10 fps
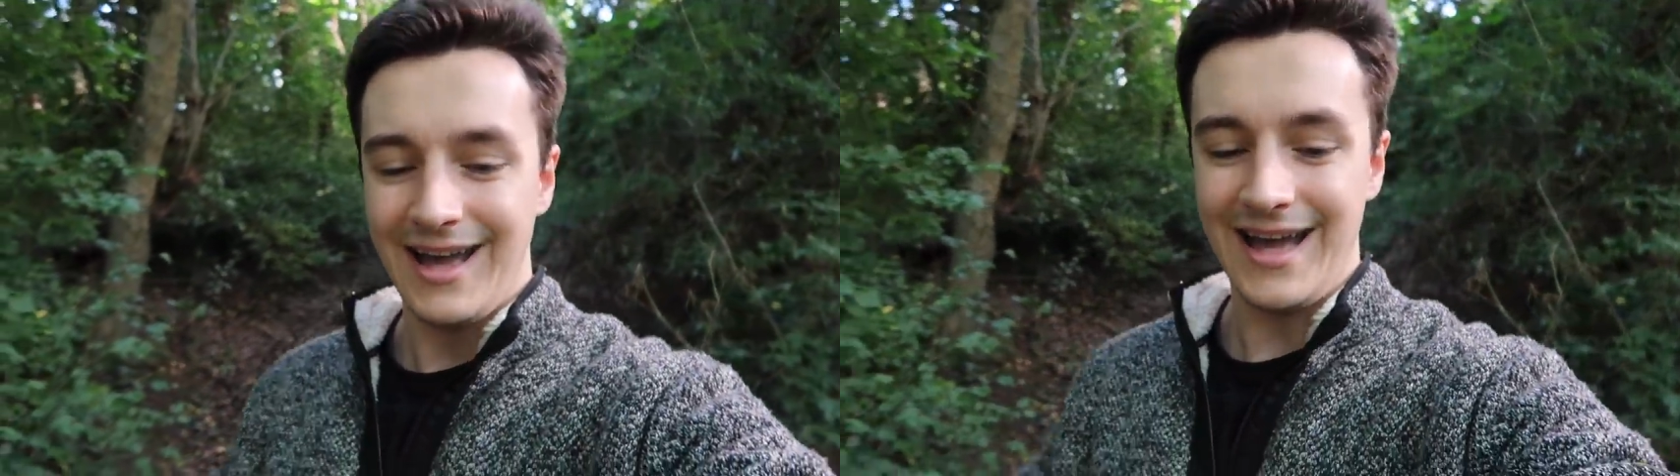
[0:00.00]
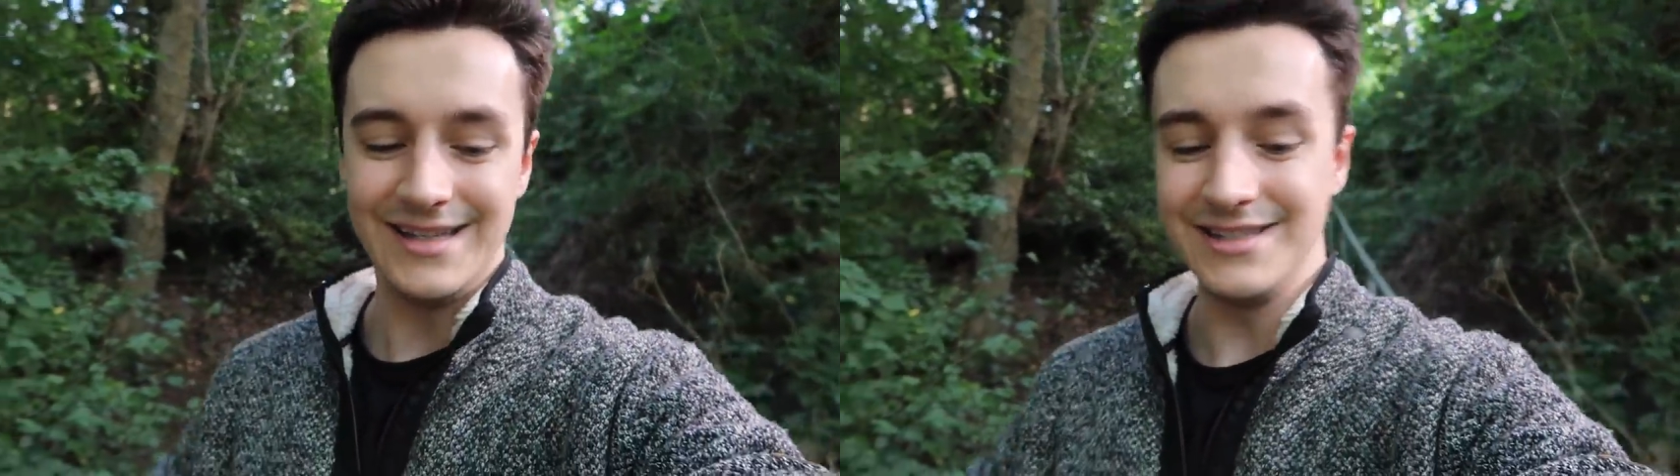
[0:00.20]

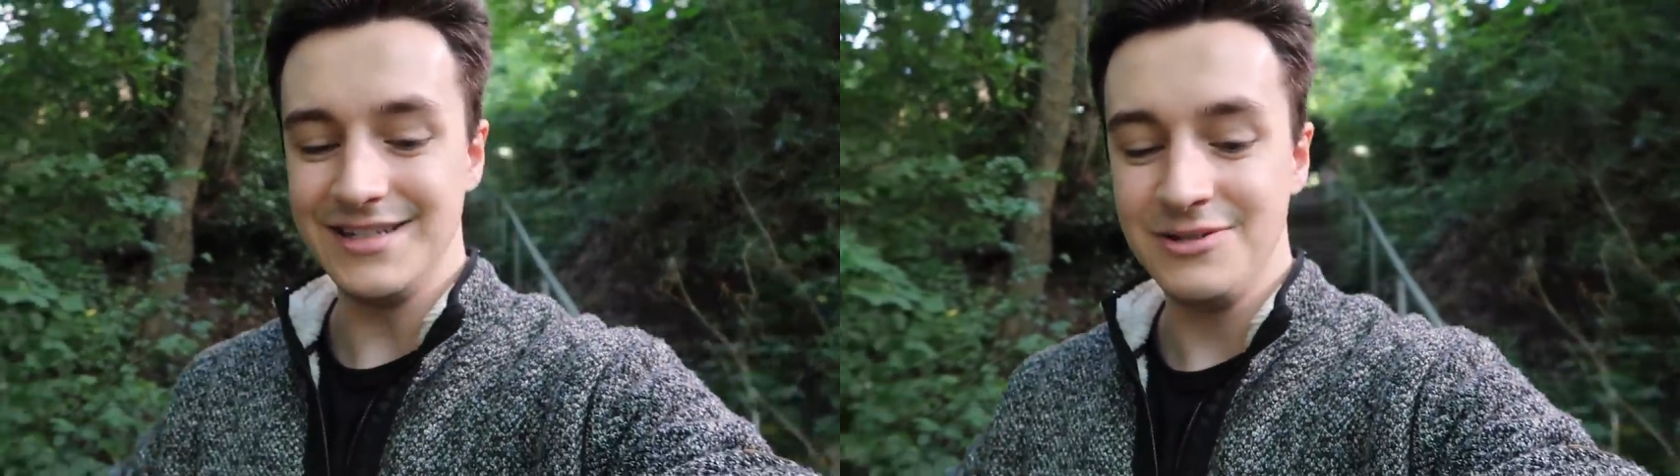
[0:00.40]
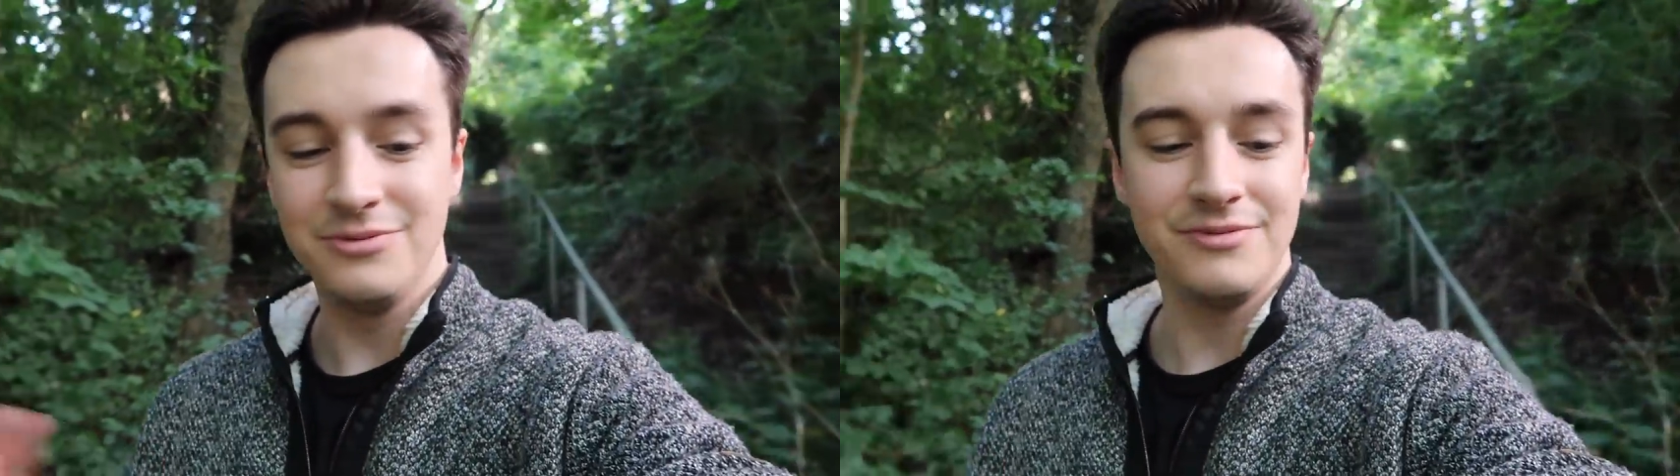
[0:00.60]
and
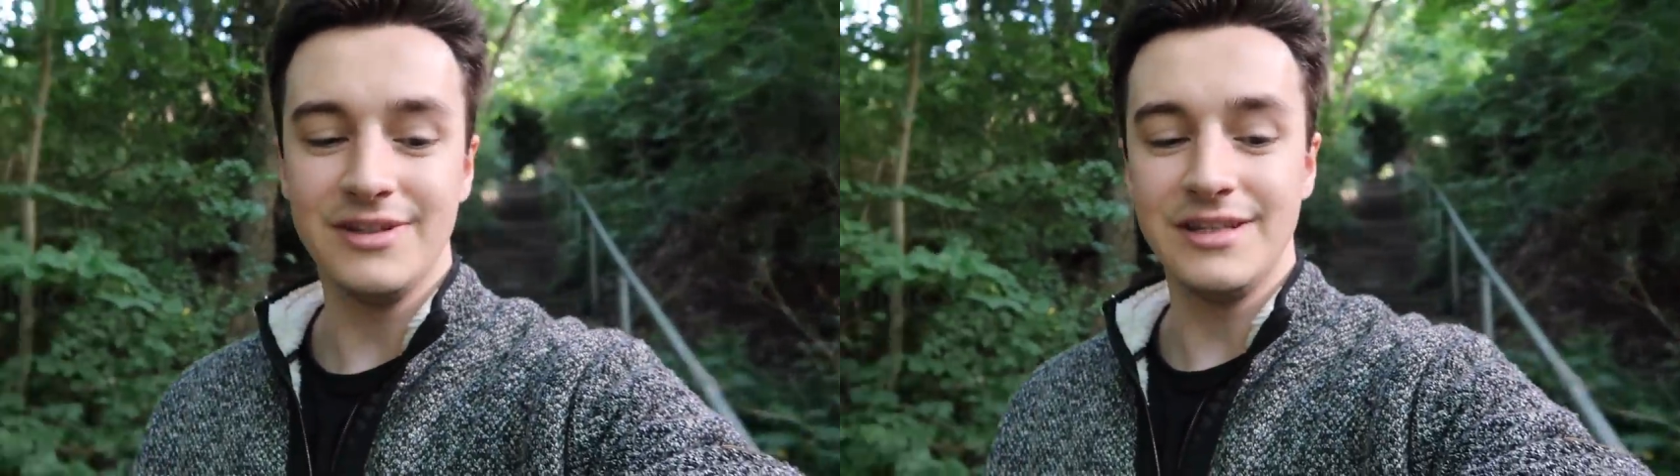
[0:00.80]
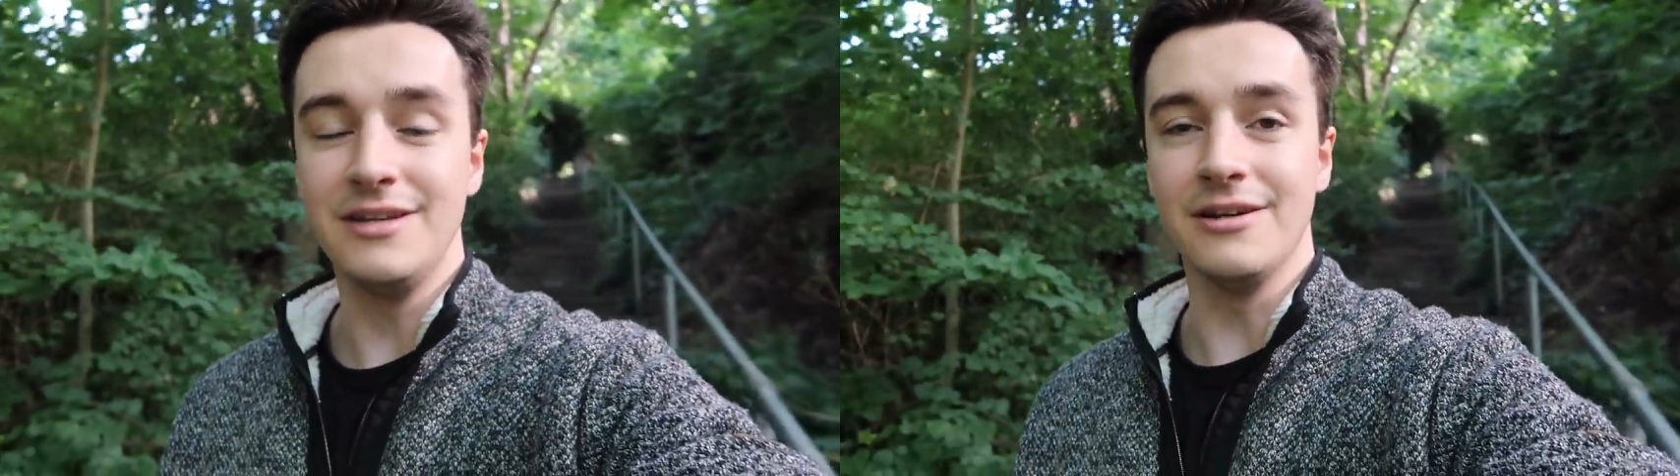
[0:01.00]
you
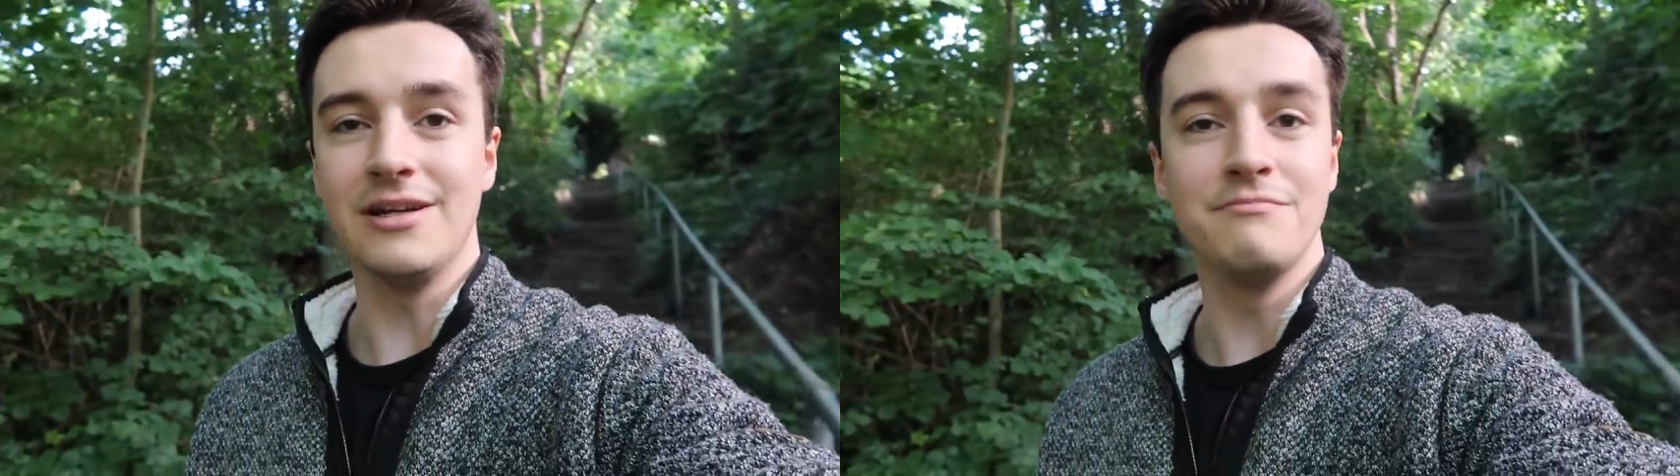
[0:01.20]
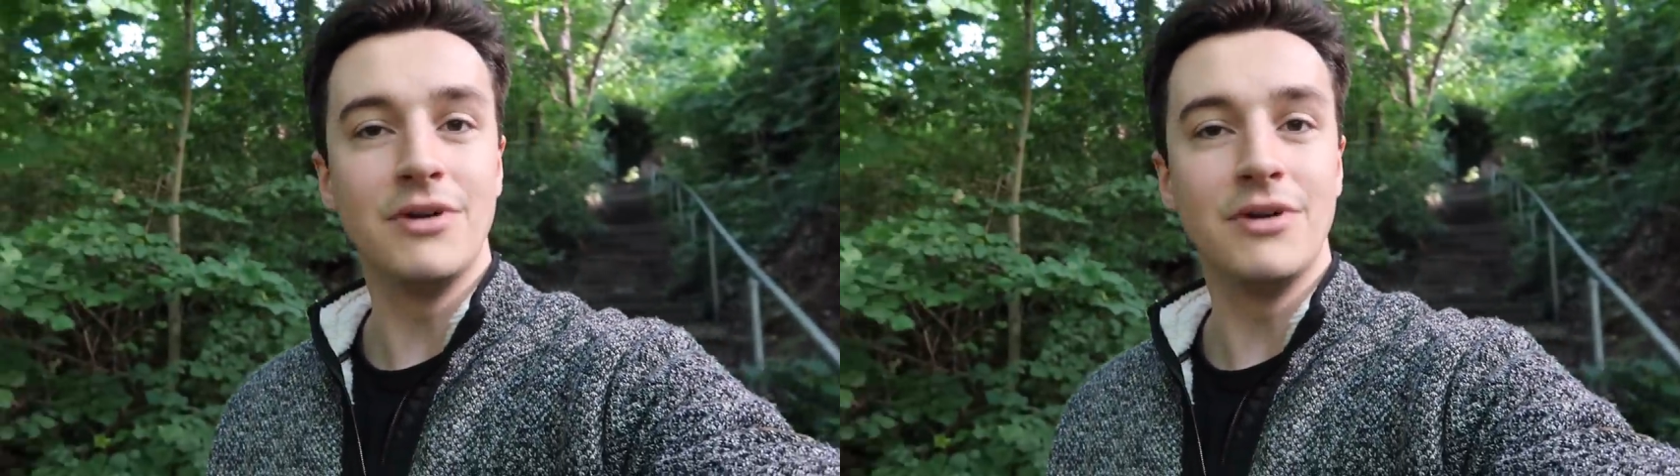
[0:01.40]
you know like